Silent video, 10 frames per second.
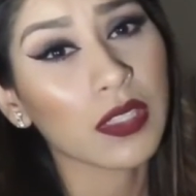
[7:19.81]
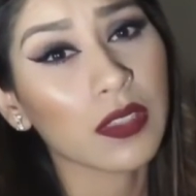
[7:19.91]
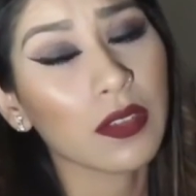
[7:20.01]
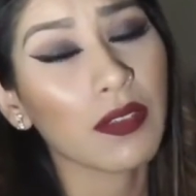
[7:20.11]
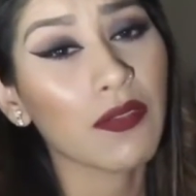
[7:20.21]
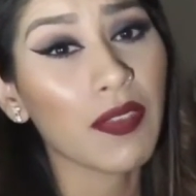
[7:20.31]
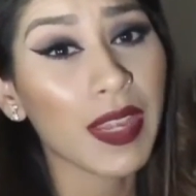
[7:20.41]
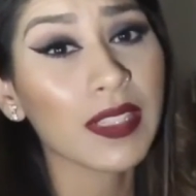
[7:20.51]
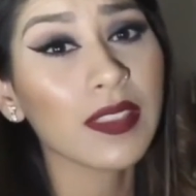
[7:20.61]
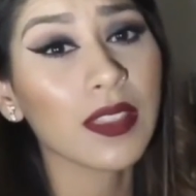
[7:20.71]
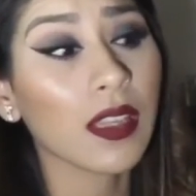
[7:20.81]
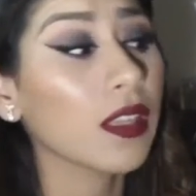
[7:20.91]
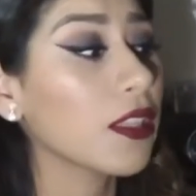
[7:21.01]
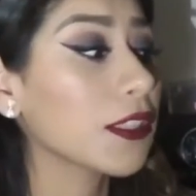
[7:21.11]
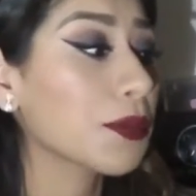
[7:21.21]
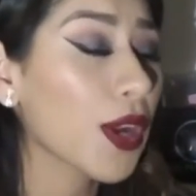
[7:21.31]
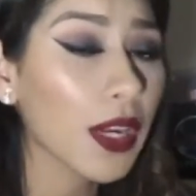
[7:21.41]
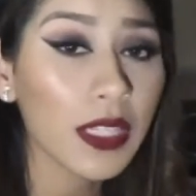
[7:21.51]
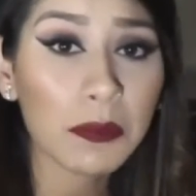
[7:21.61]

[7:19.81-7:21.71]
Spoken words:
to invest in these products